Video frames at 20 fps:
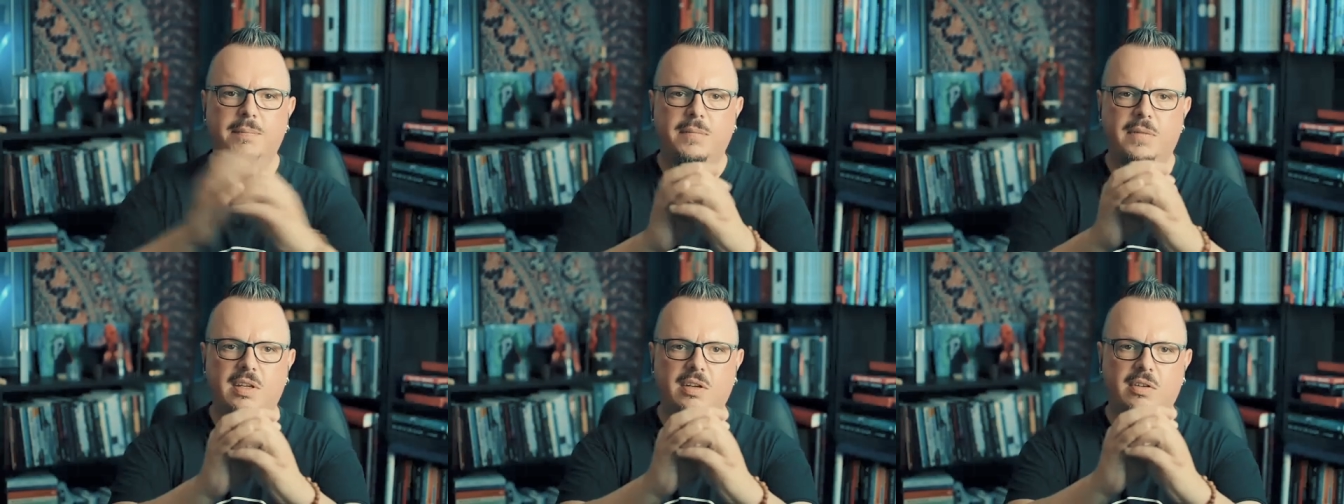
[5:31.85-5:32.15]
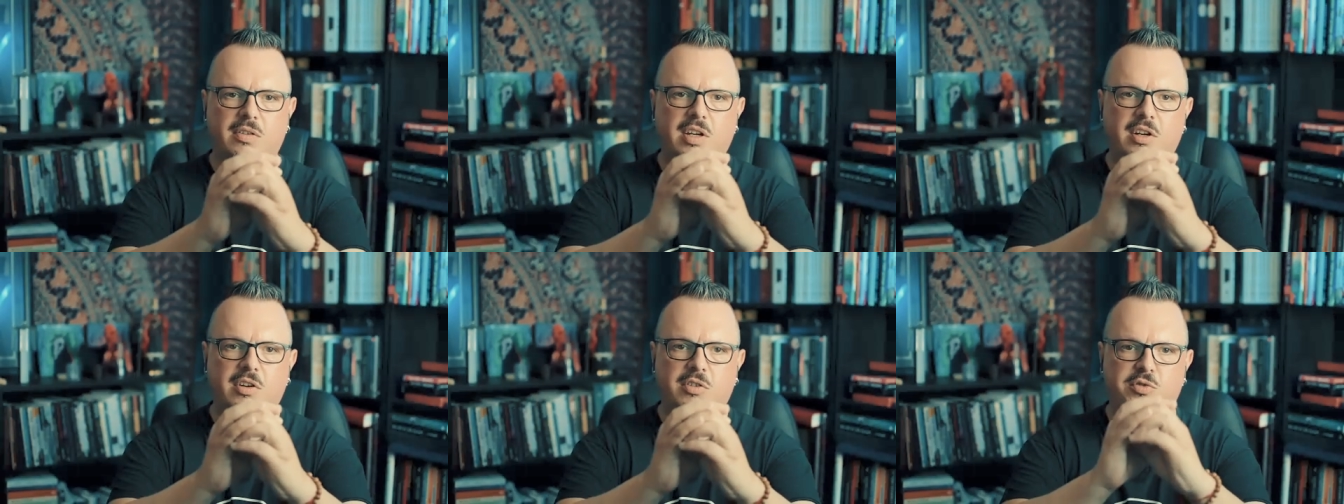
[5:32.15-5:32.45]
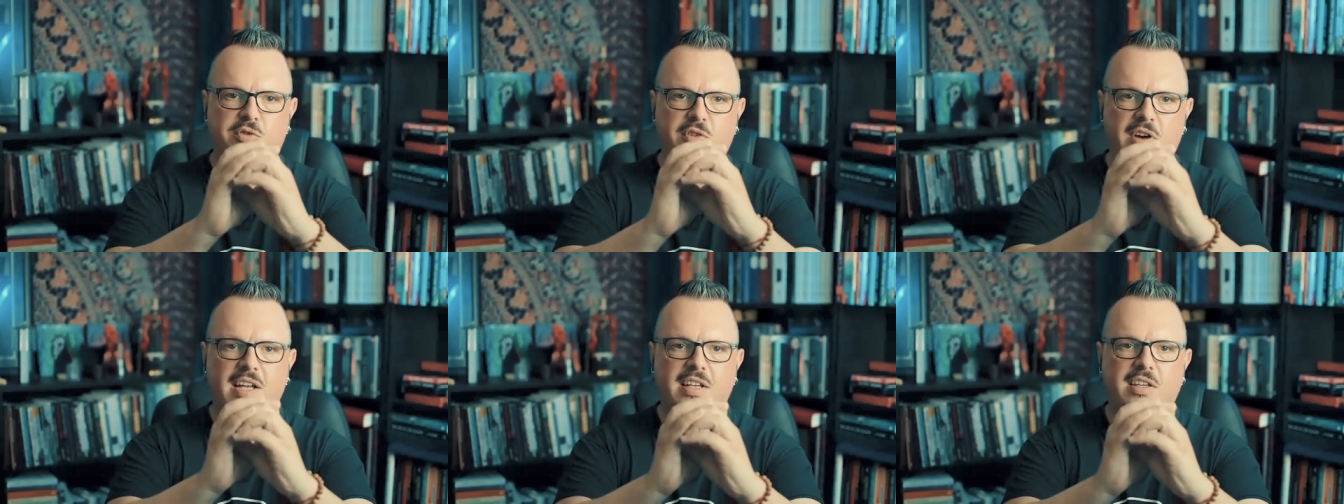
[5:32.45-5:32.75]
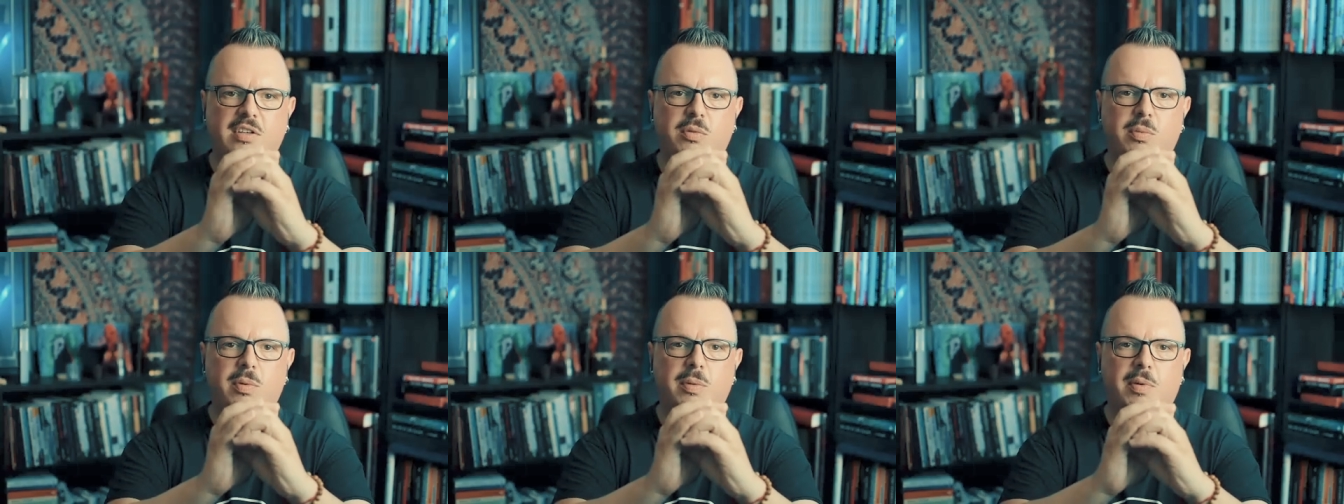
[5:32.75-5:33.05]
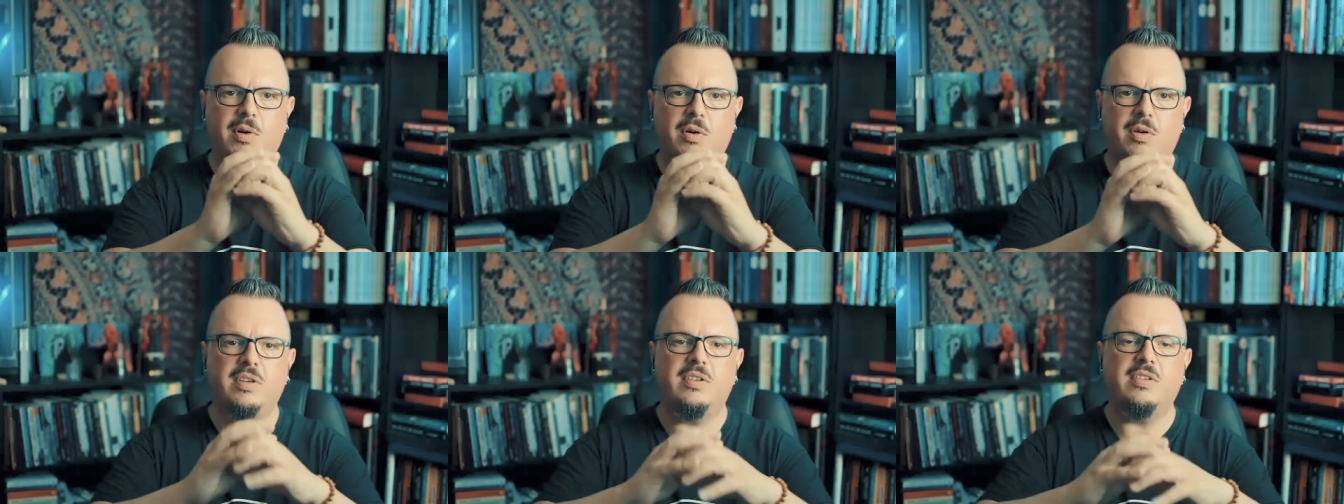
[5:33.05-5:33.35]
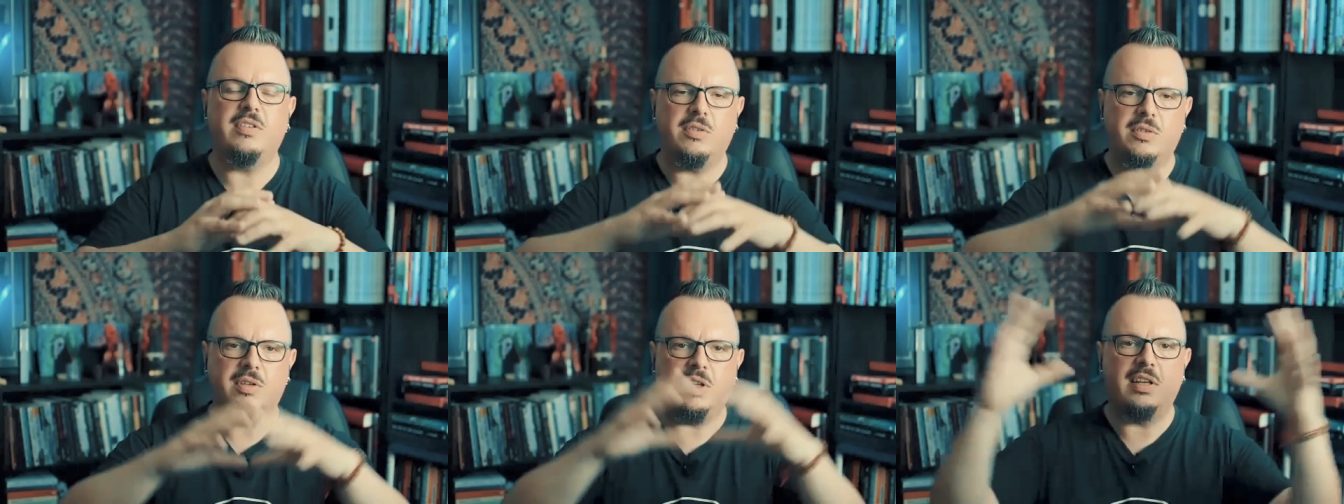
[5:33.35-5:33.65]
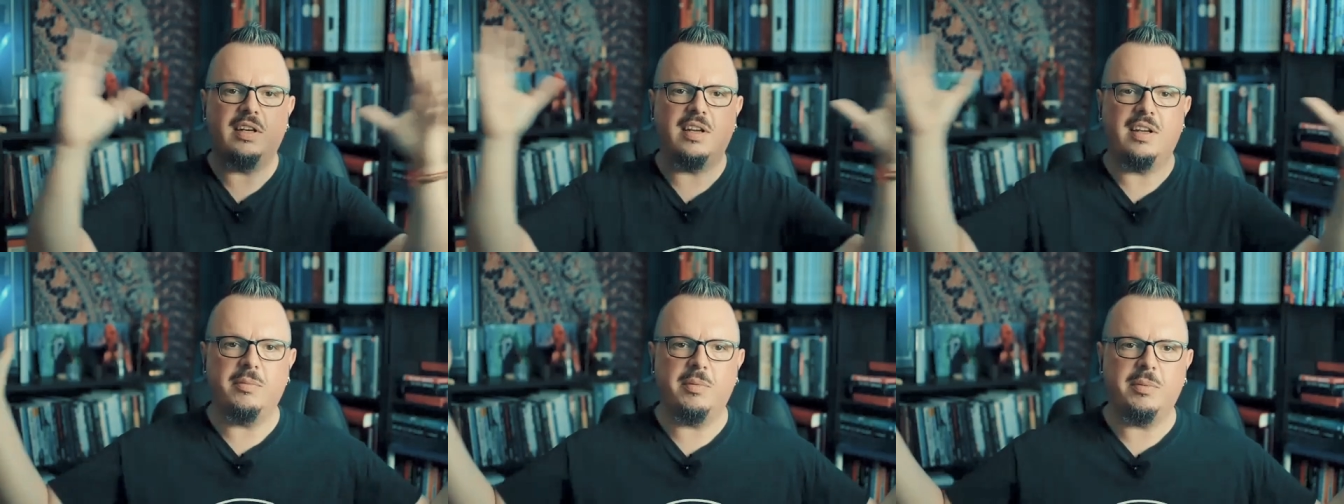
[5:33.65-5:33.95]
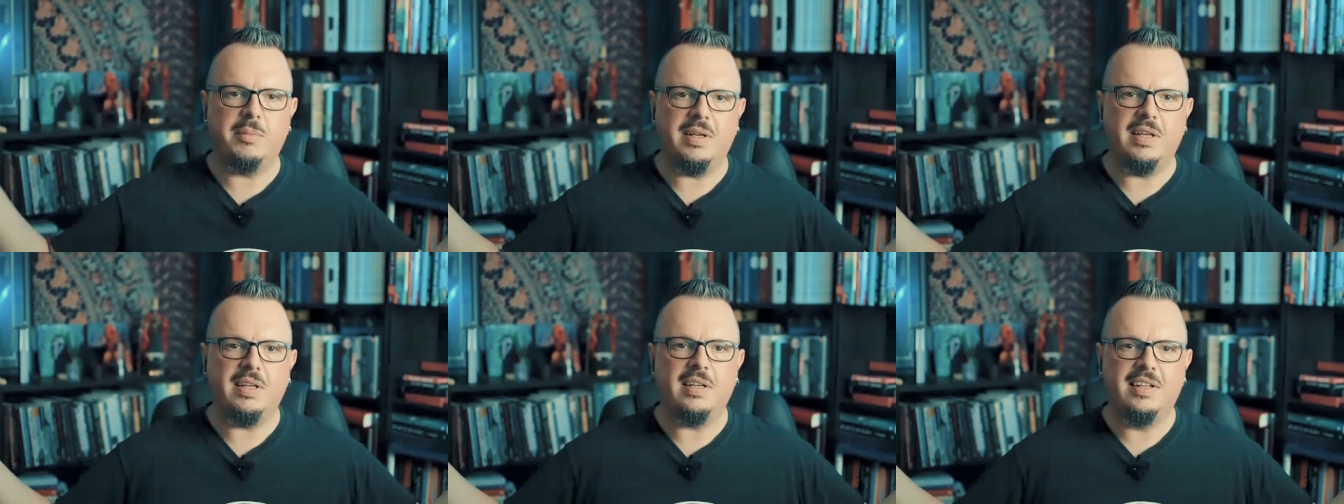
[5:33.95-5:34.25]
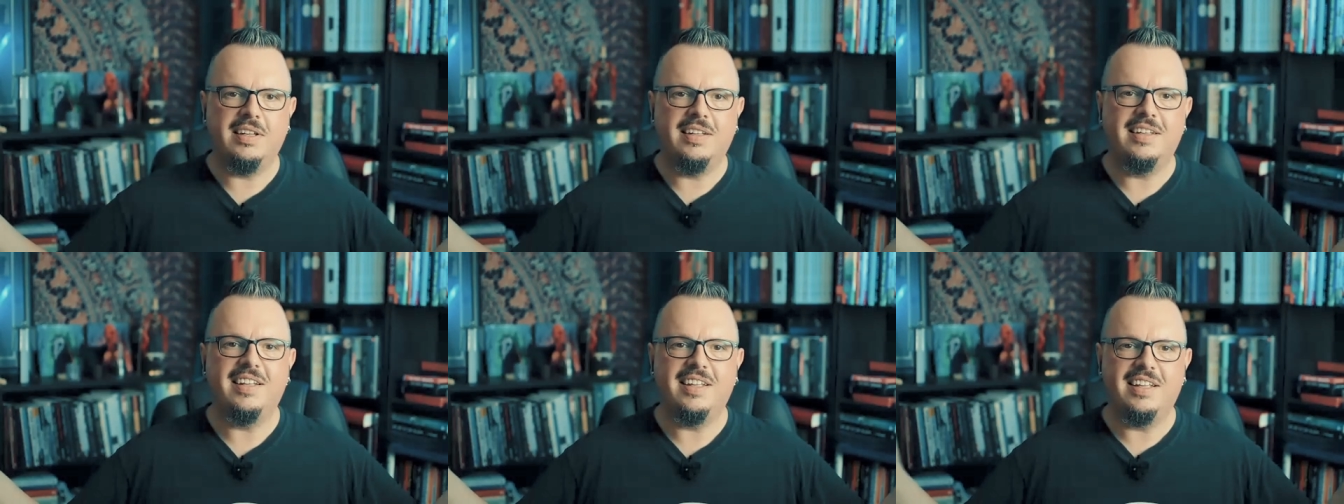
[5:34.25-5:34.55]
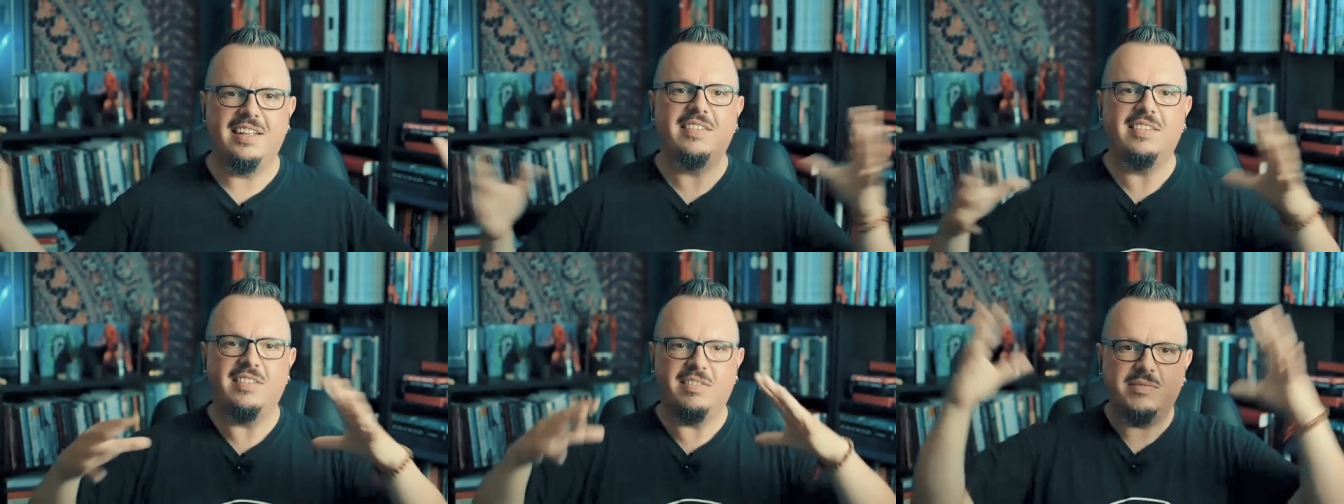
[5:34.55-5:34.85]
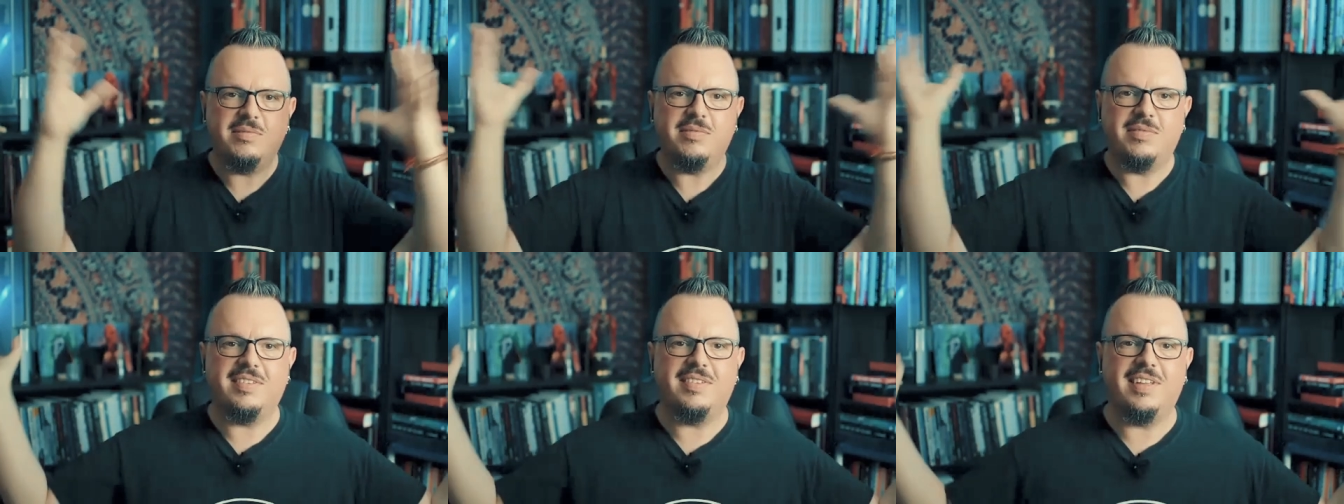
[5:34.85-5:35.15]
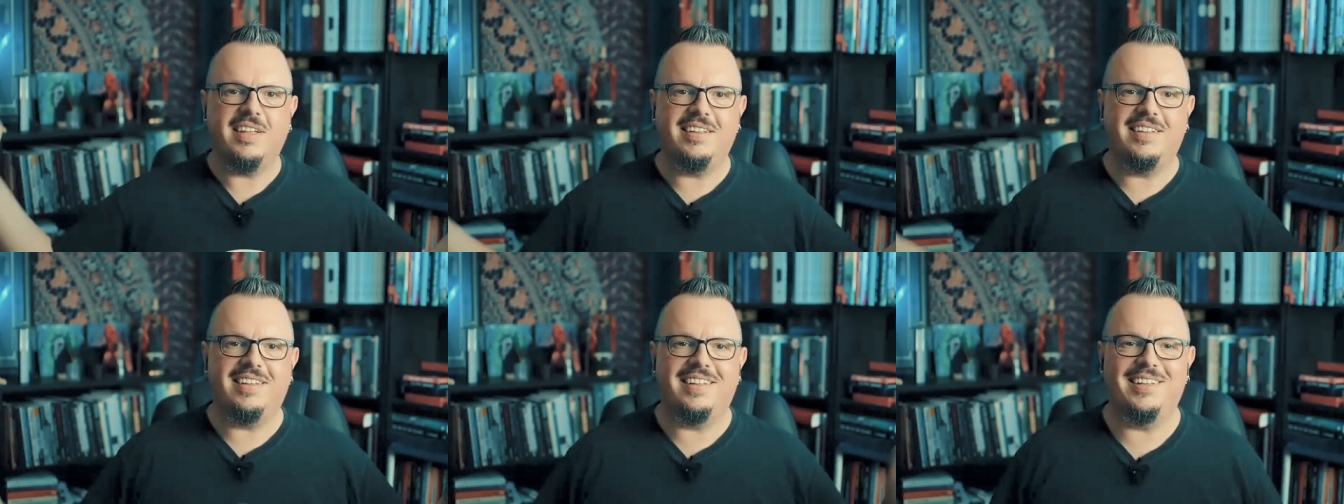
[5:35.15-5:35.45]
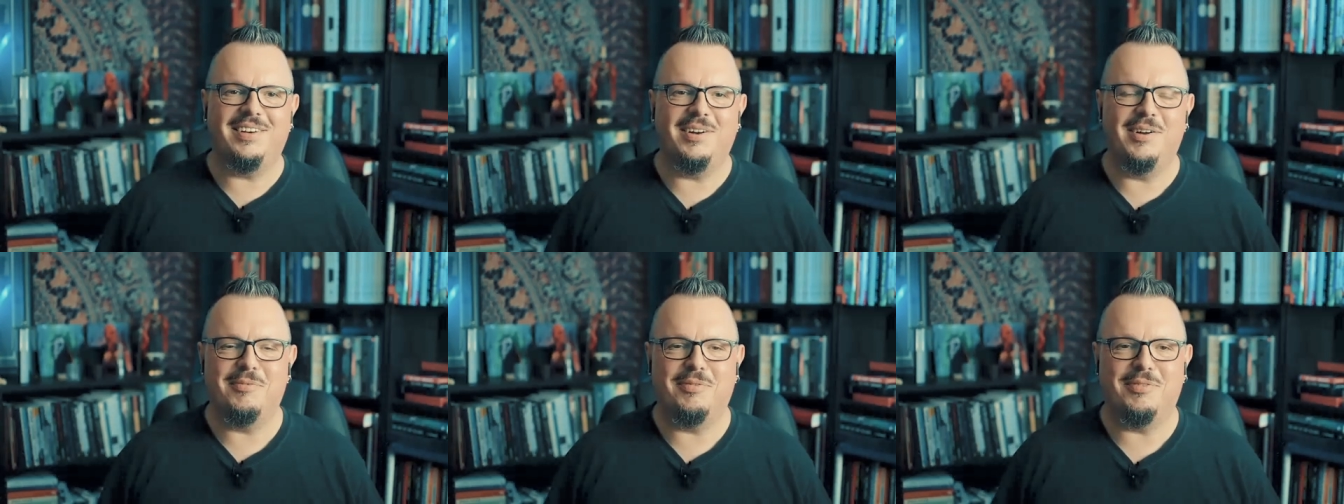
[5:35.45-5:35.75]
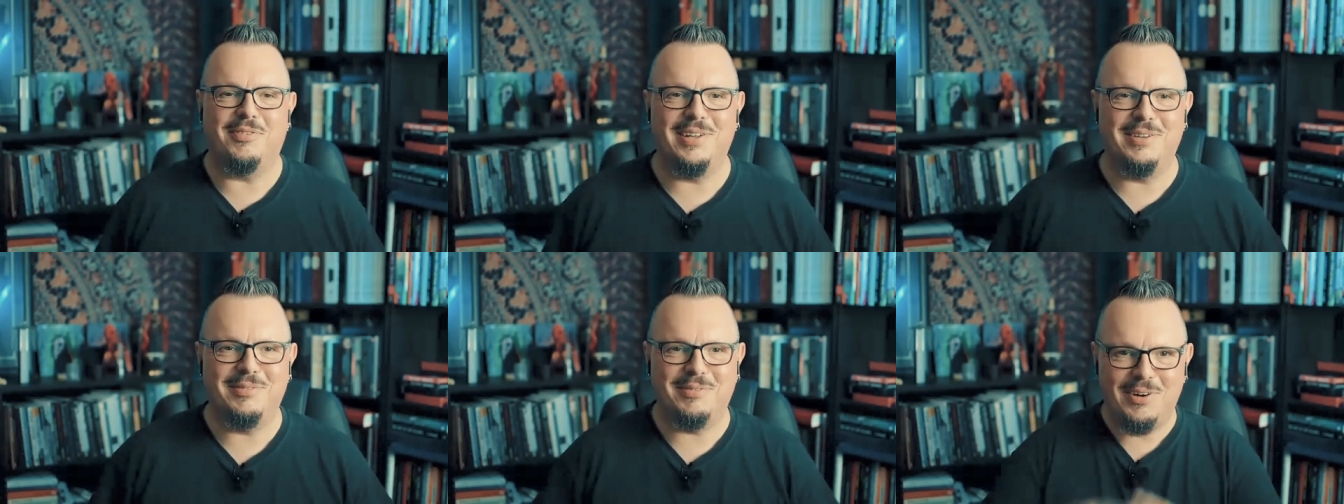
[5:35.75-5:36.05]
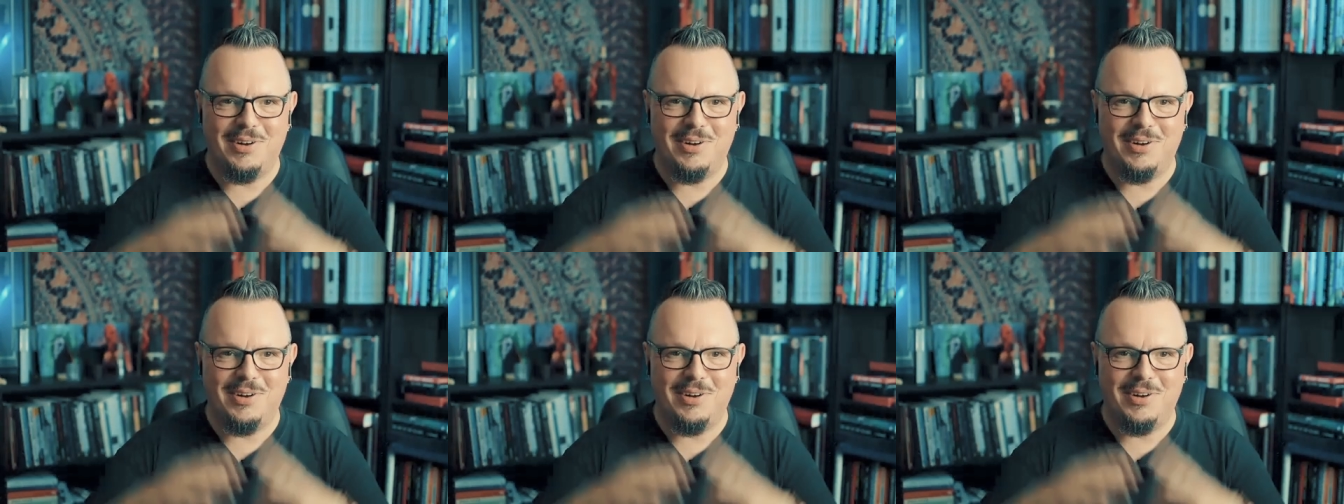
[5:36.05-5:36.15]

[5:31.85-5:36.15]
you know, you're contracting to a point, so then it would be, you know, free for